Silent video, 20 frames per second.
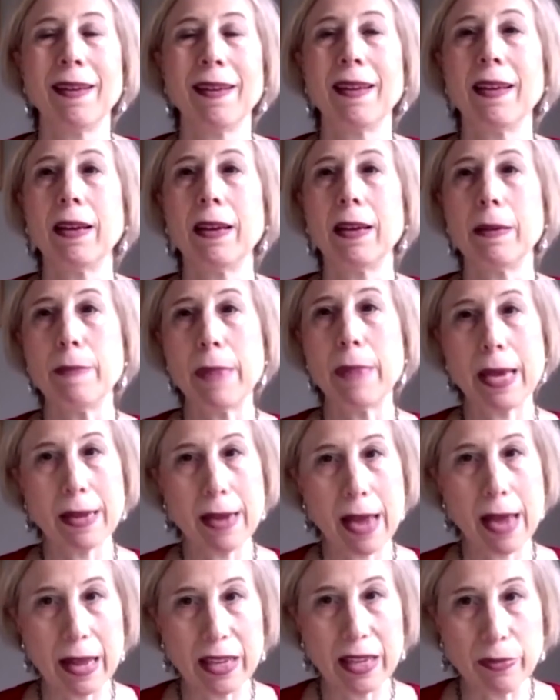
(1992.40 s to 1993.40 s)
It may
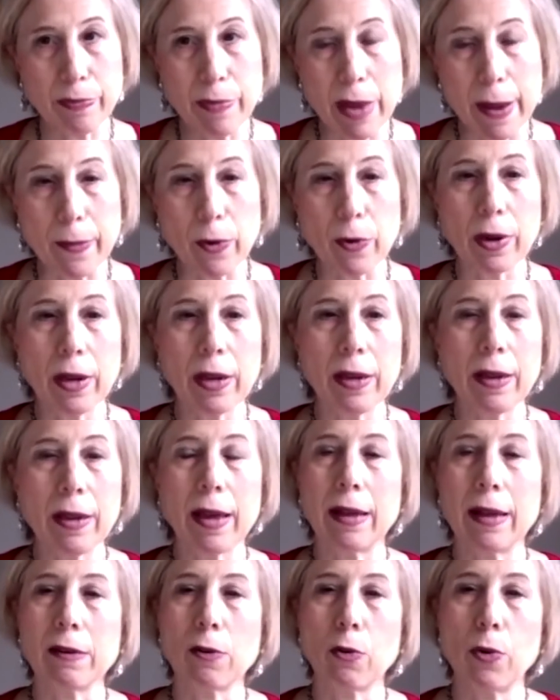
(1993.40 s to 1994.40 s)
enhance memory
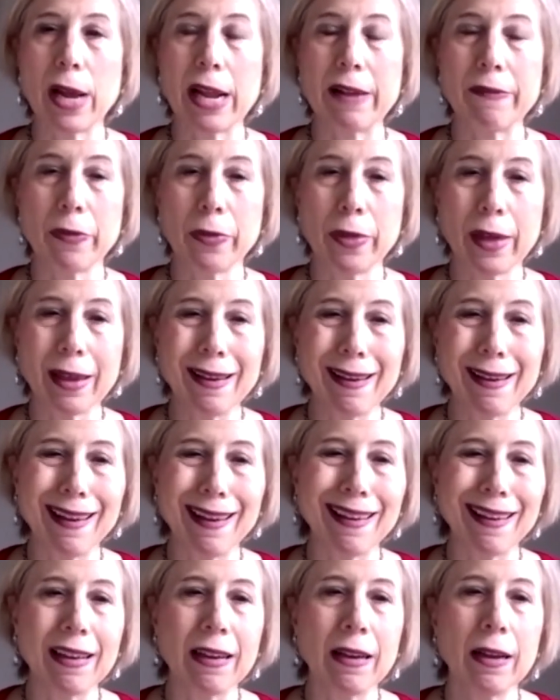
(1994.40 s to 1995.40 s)
and creative
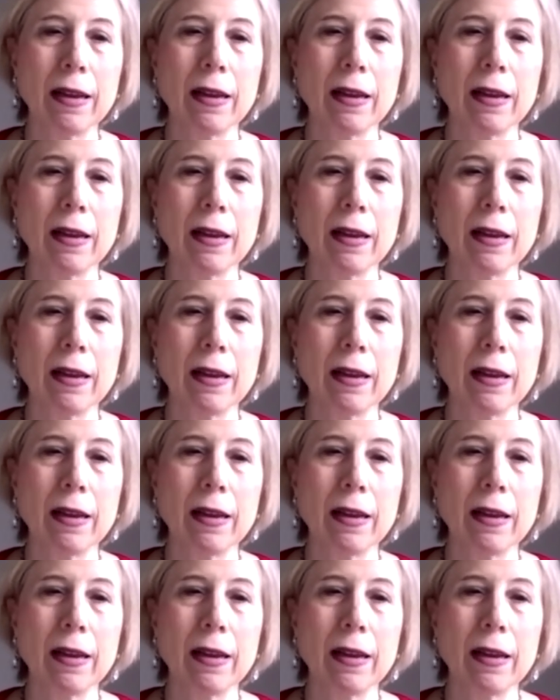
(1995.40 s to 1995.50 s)
thinking.